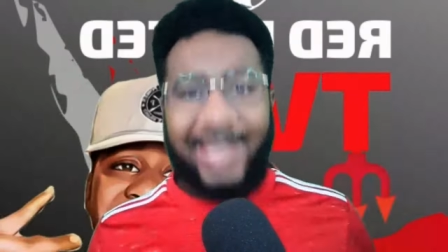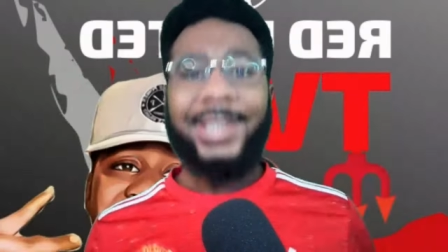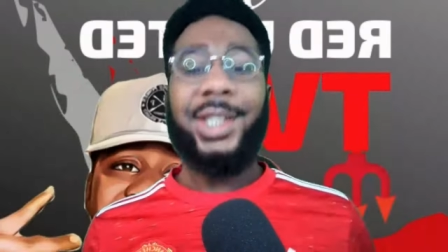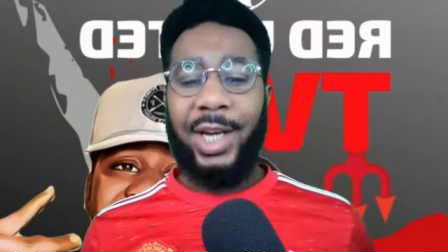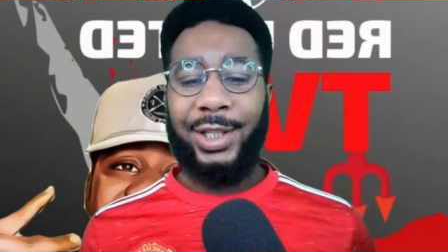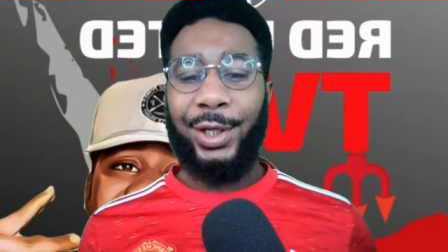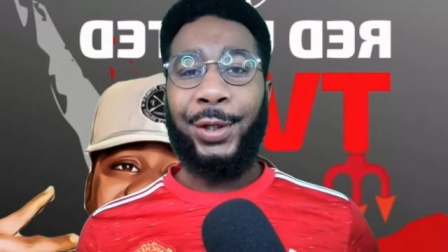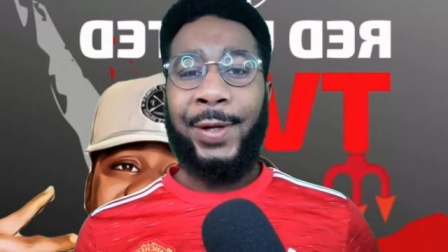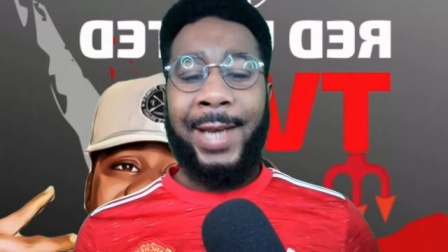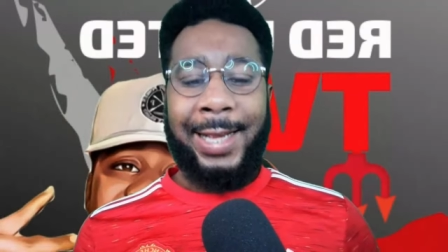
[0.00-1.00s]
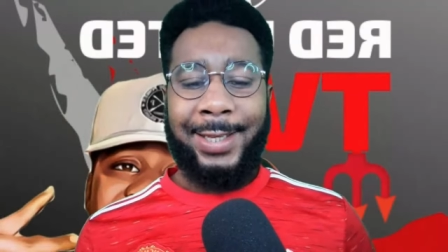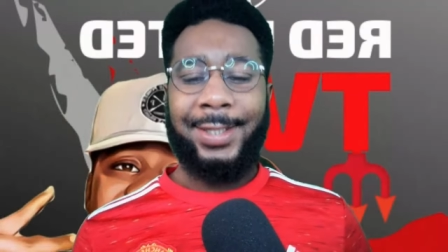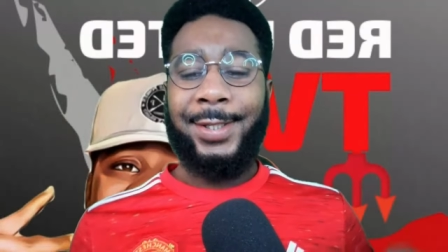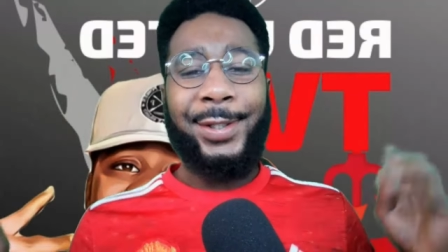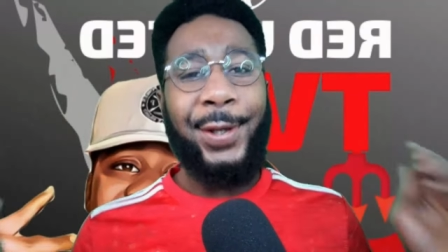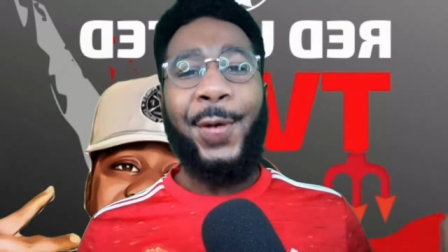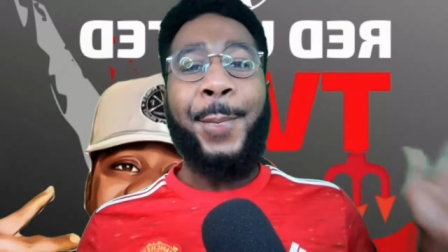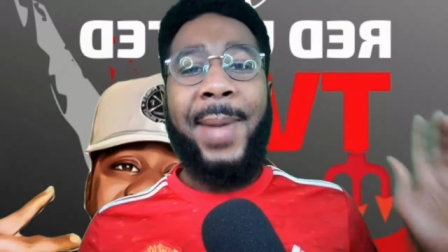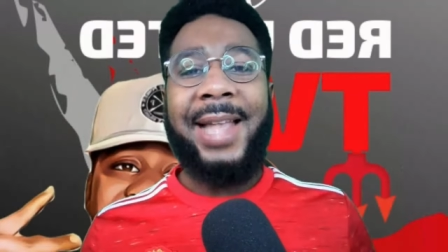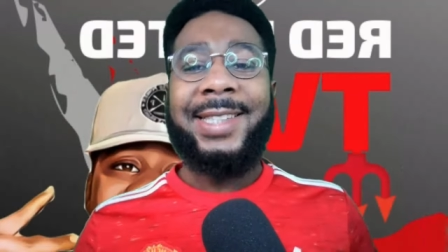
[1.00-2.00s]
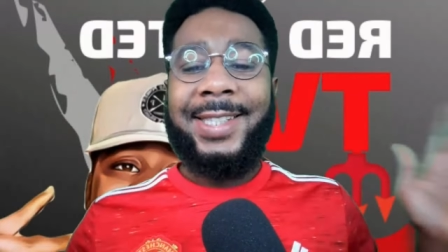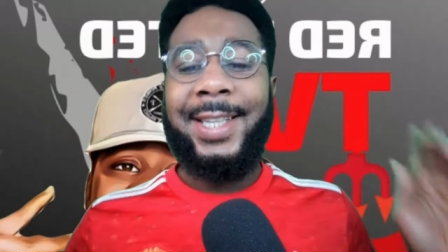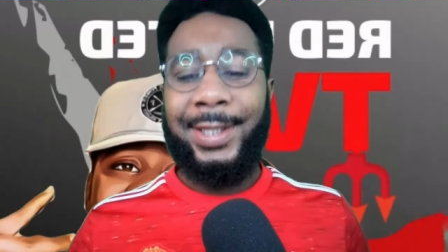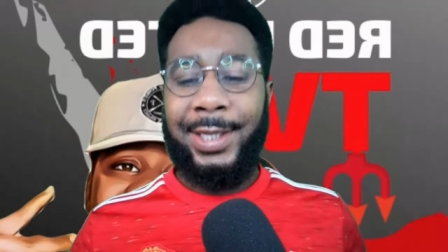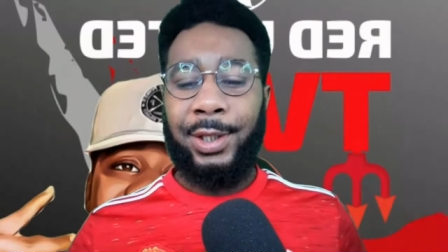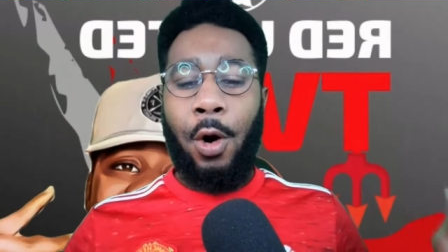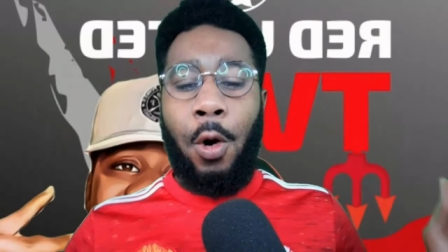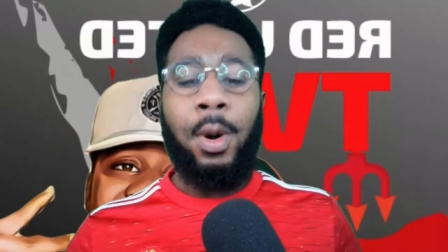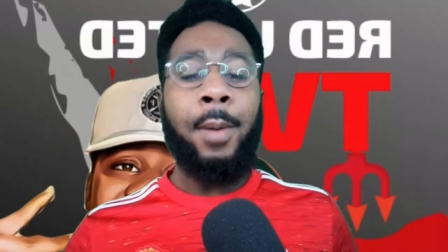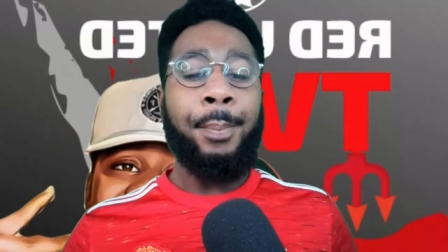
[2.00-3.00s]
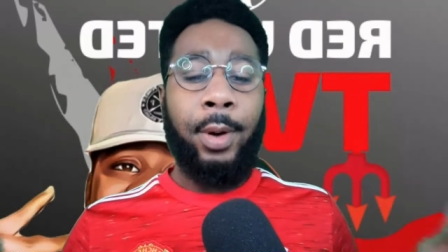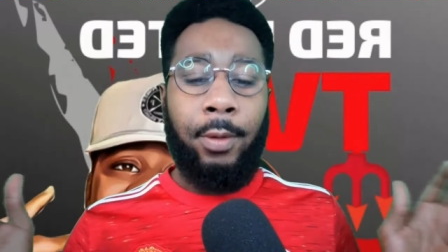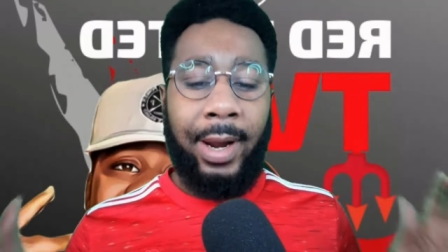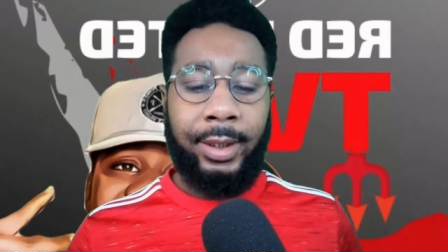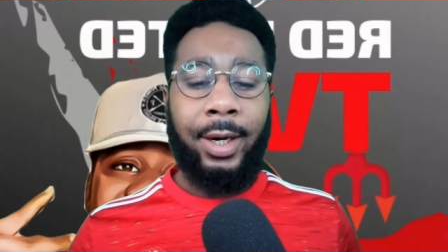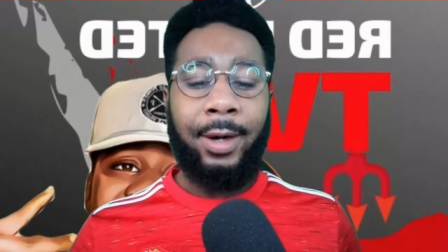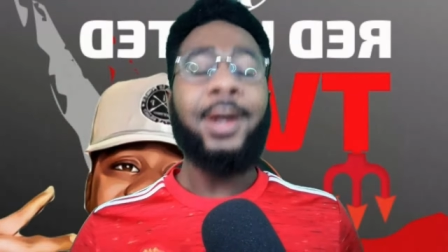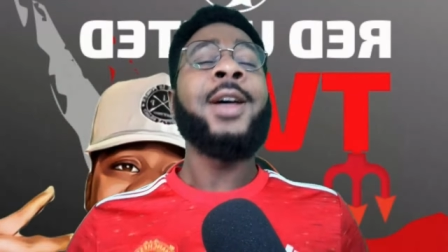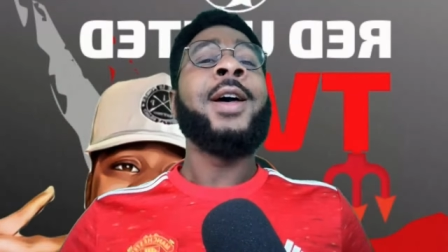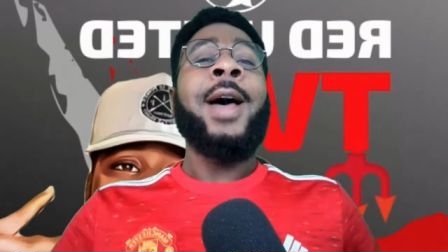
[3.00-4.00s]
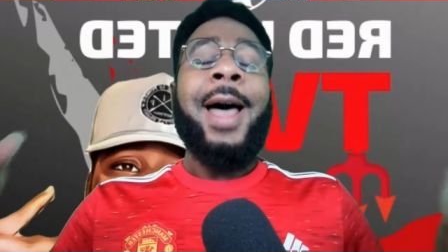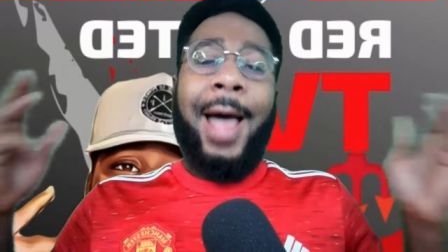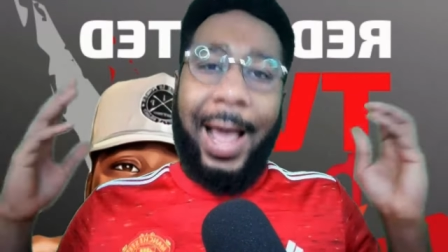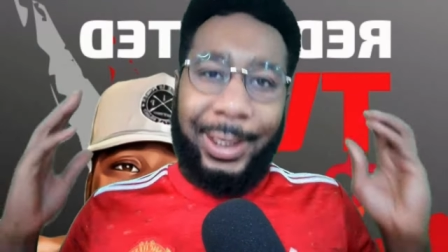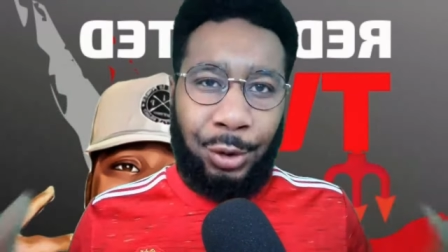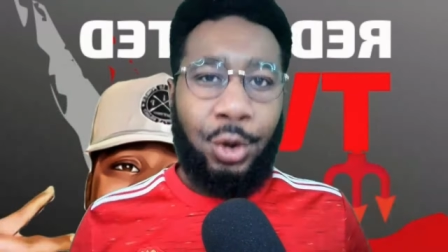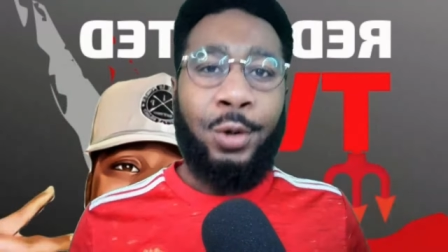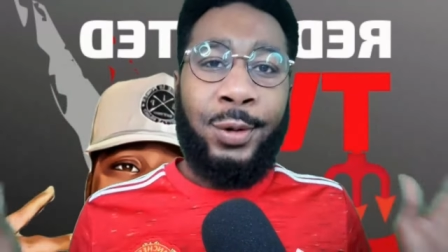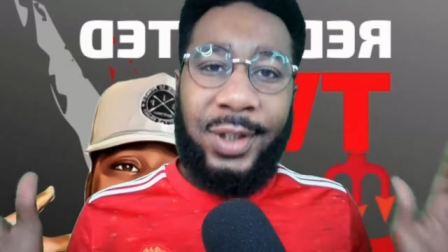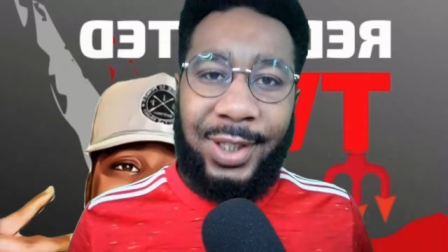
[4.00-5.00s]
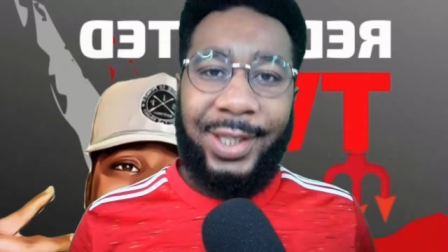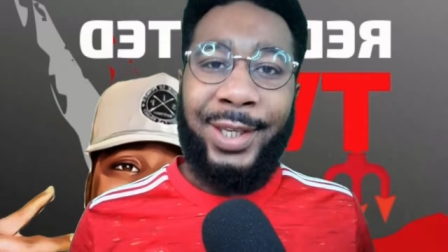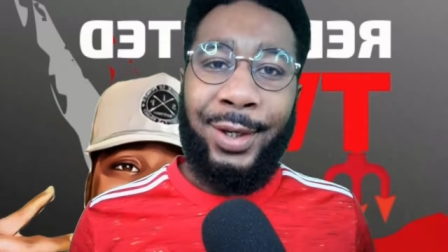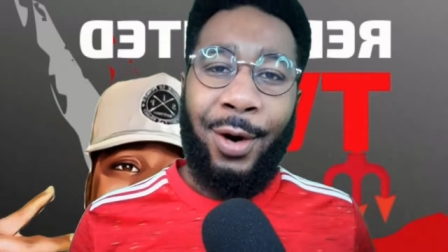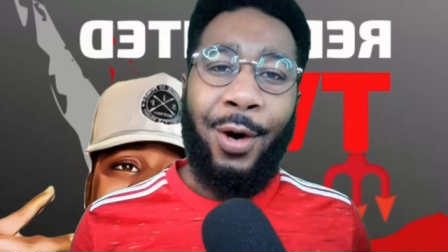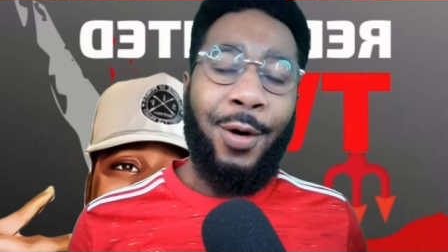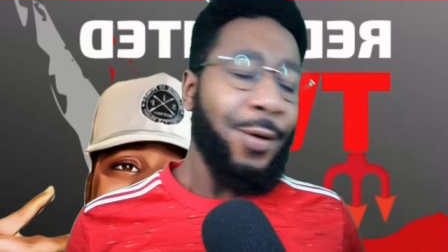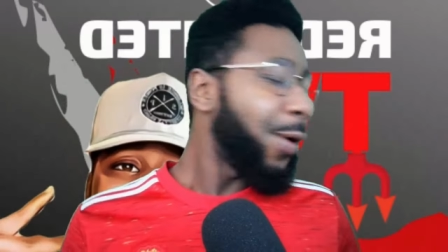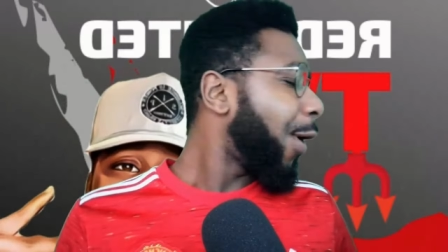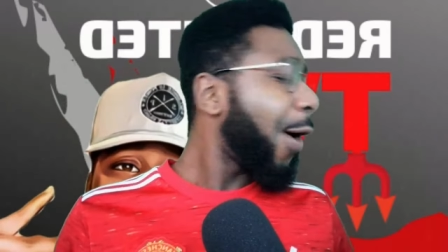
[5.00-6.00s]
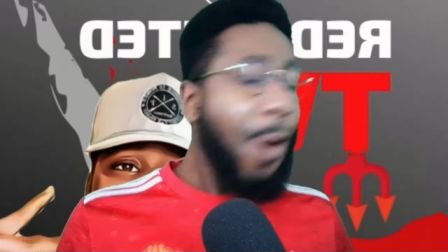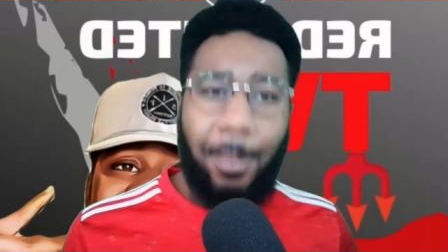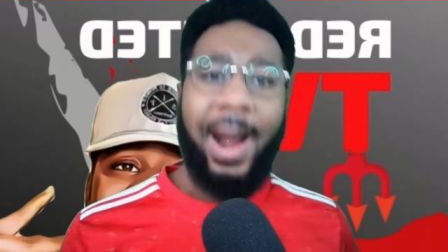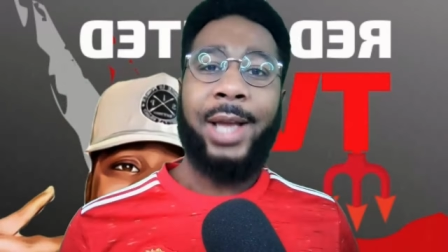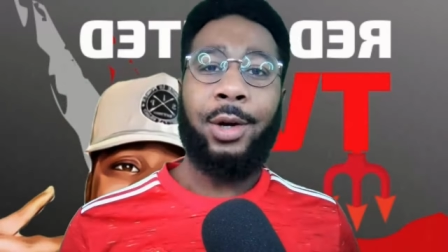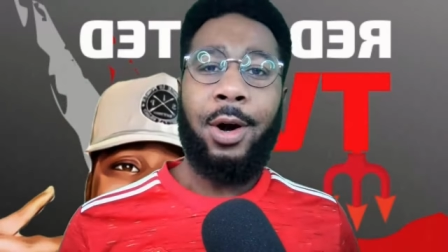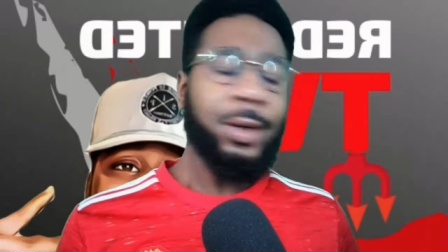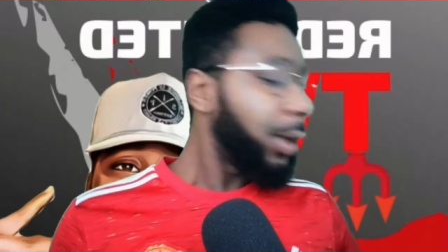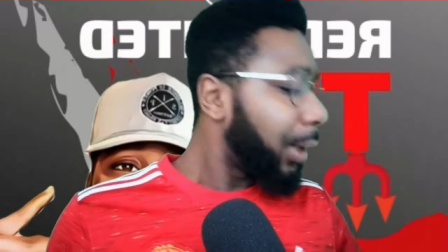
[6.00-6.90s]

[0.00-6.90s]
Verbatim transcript: Manchester United, still Man City's Omar Berrada as new C E O. Oh my God.